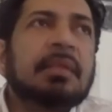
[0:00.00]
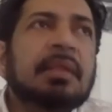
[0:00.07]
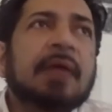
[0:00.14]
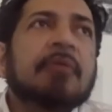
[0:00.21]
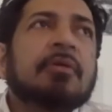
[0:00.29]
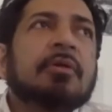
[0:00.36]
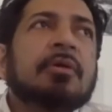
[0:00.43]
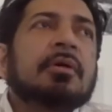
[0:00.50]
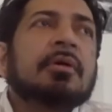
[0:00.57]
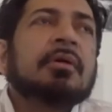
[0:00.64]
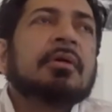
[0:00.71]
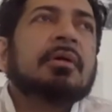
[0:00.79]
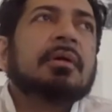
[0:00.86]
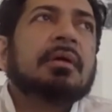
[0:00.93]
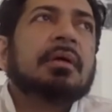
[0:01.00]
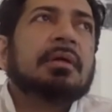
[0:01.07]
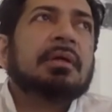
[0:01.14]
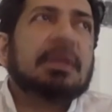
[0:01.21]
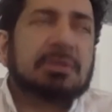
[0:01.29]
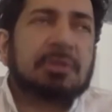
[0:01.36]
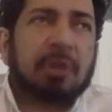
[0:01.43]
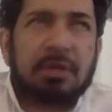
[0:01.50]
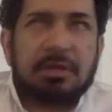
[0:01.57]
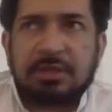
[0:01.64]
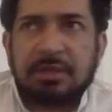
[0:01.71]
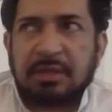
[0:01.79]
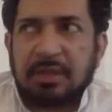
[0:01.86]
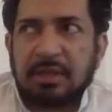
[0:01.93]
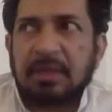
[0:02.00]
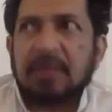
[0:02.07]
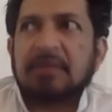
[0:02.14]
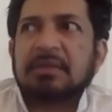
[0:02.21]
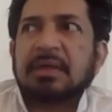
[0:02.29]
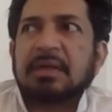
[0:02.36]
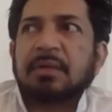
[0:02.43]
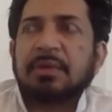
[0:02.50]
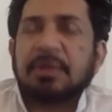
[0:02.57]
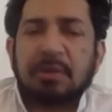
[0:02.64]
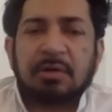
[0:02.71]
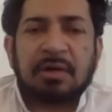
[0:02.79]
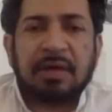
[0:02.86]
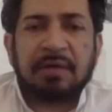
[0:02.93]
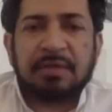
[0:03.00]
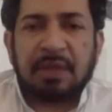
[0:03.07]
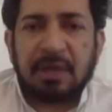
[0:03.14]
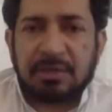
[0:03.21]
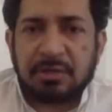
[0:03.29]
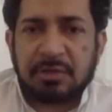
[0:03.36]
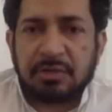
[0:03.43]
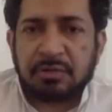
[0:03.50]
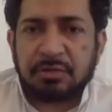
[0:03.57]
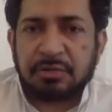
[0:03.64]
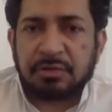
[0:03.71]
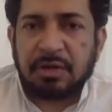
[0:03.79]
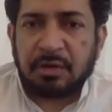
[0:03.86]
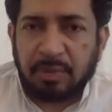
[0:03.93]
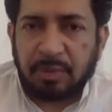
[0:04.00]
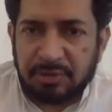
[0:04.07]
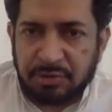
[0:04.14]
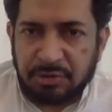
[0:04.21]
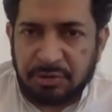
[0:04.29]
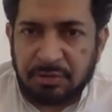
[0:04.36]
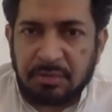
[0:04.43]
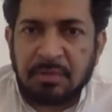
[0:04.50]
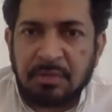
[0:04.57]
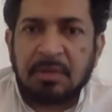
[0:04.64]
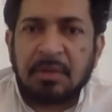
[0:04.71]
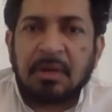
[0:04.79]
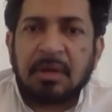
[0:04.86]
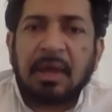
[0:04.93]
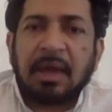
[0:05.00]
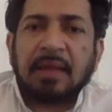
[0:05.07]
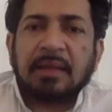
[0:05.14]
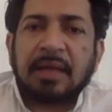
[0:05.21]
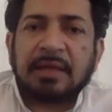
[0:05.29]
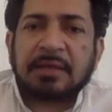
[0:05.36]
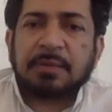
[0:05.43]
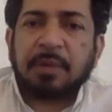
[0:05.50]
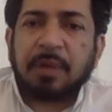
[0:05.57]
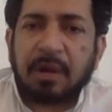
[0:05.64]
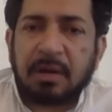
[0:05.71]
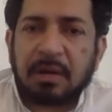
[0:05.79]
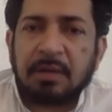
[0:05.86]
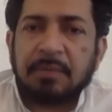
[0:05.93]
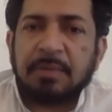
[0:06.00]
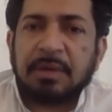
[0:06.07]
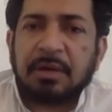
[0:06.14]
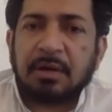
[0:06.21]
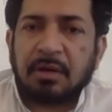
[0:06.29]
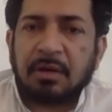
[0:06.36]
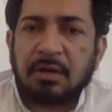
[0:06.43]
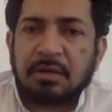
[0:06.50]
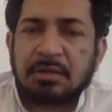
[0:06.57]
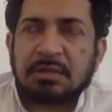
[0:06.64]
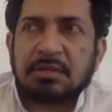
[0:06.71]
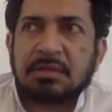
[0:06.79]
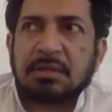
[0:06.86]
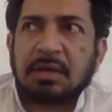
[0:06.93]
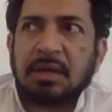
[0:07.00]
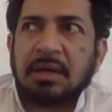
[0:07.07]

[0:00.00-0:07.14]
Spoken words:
Now, the astonishing thing is that we don't have the answer to that question, and that's partly because